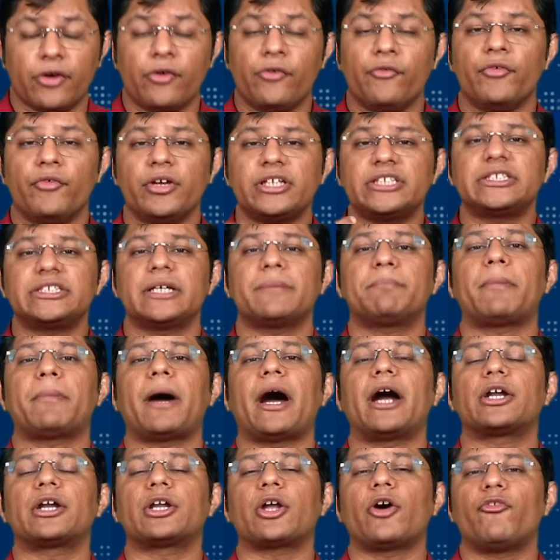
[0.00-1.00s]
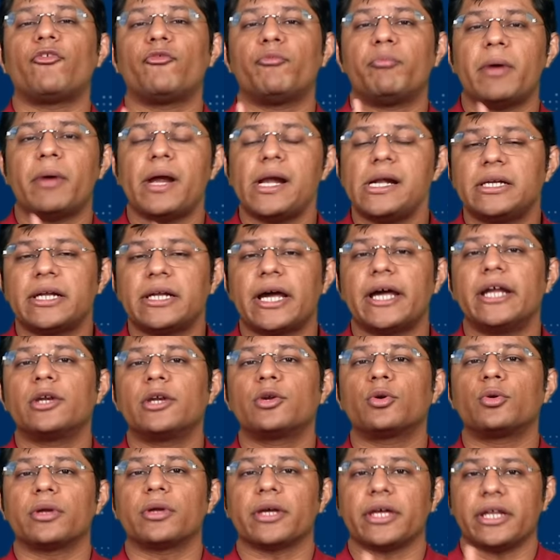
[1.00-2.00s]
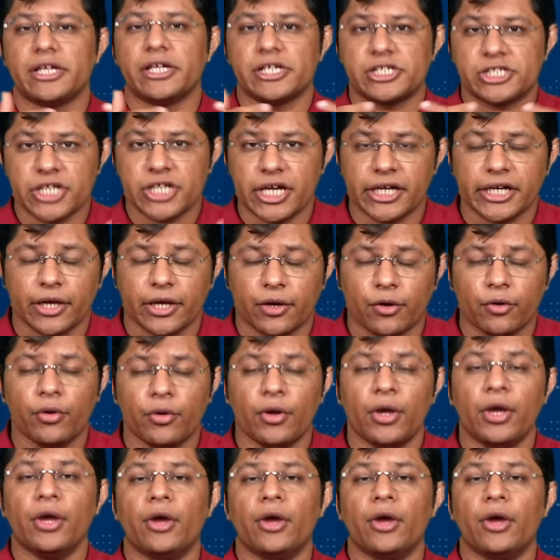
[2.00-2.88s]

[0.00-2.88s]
which is a part of Belt and Road Initiative,